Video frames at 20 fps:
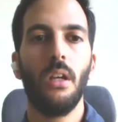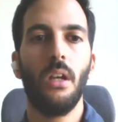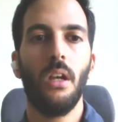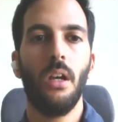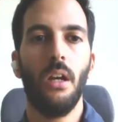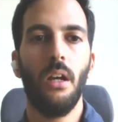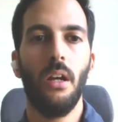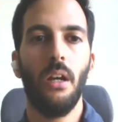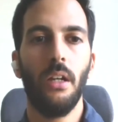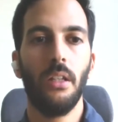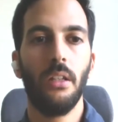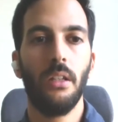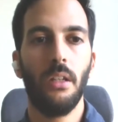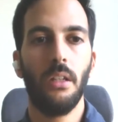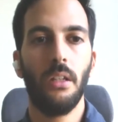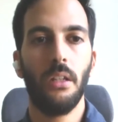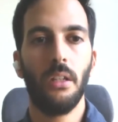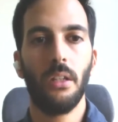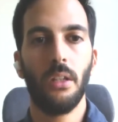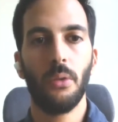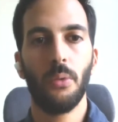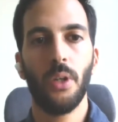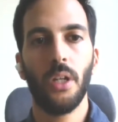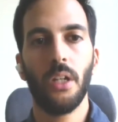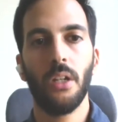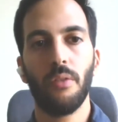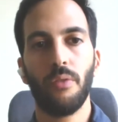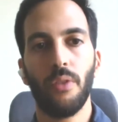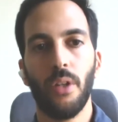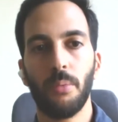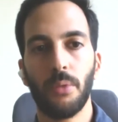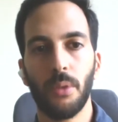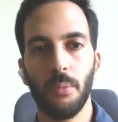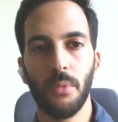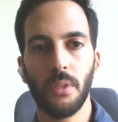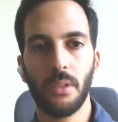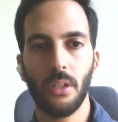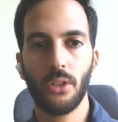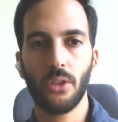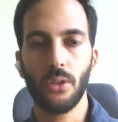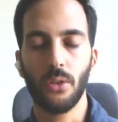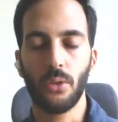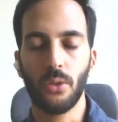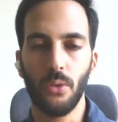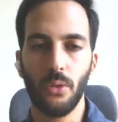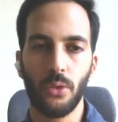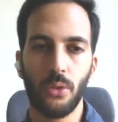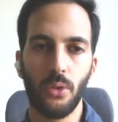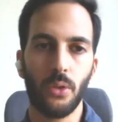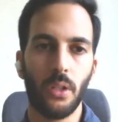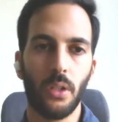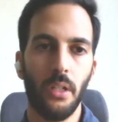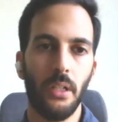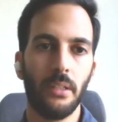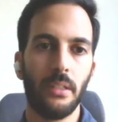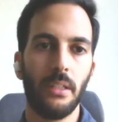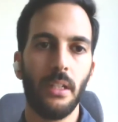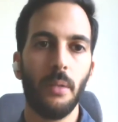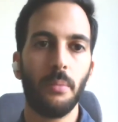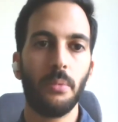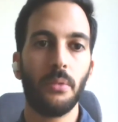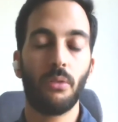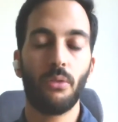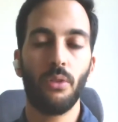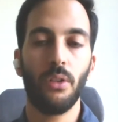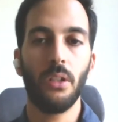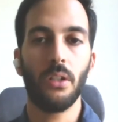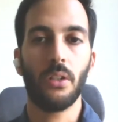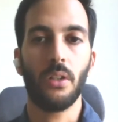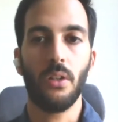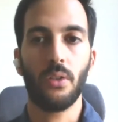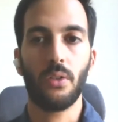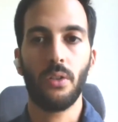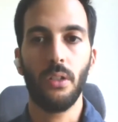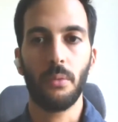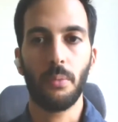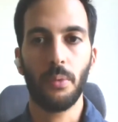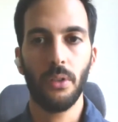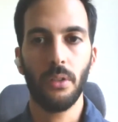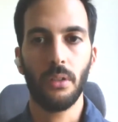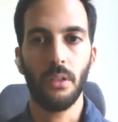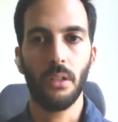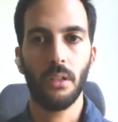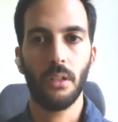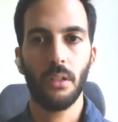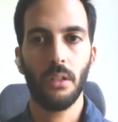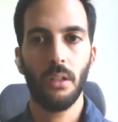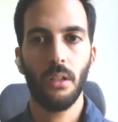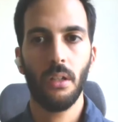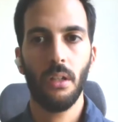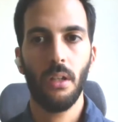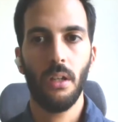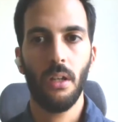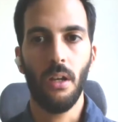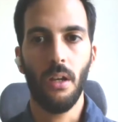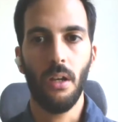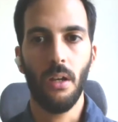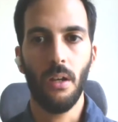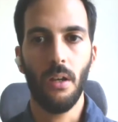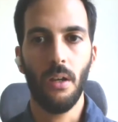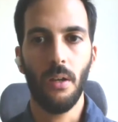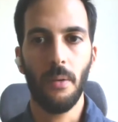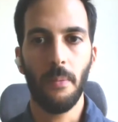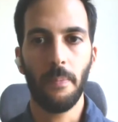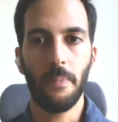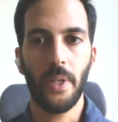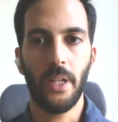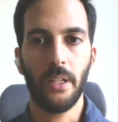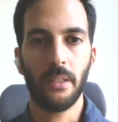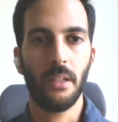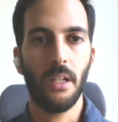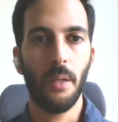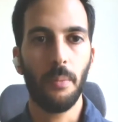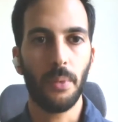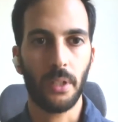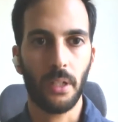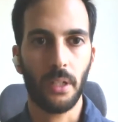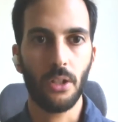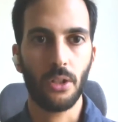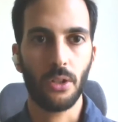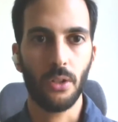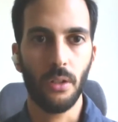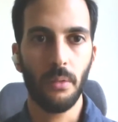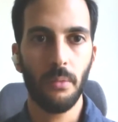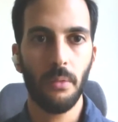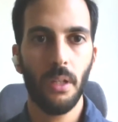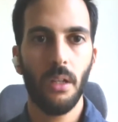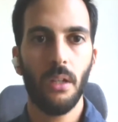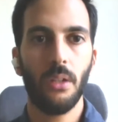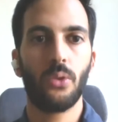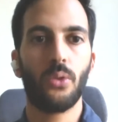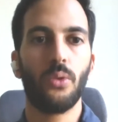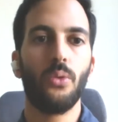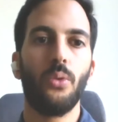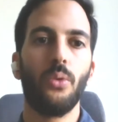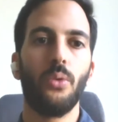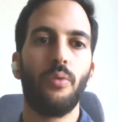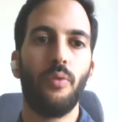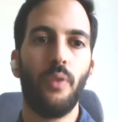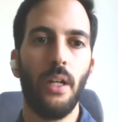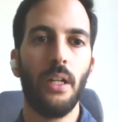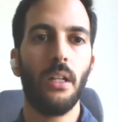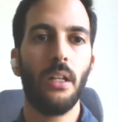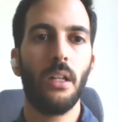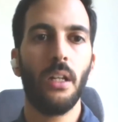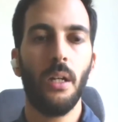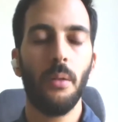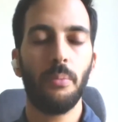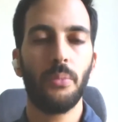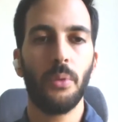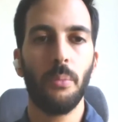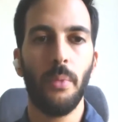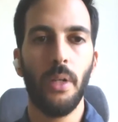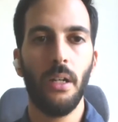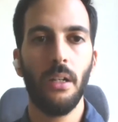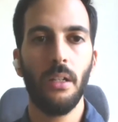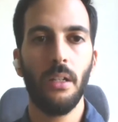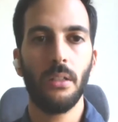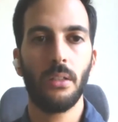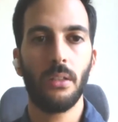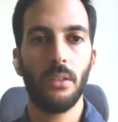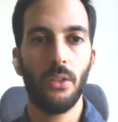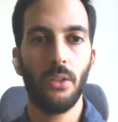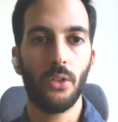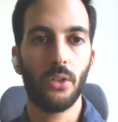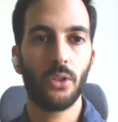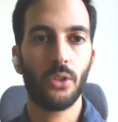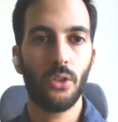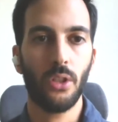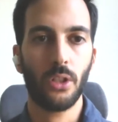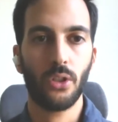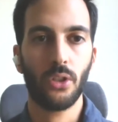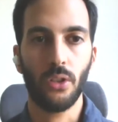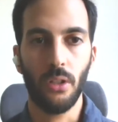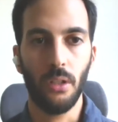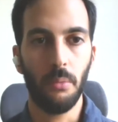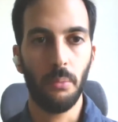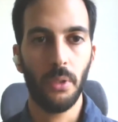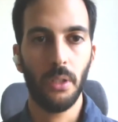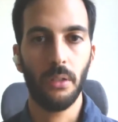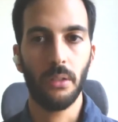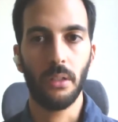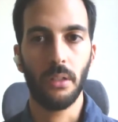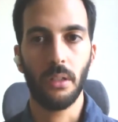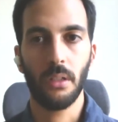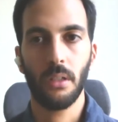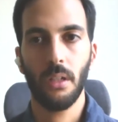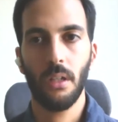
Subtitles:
And in the way of optimization tools, you can adapt 3D concrete printing as an application to finally optimize your structure and building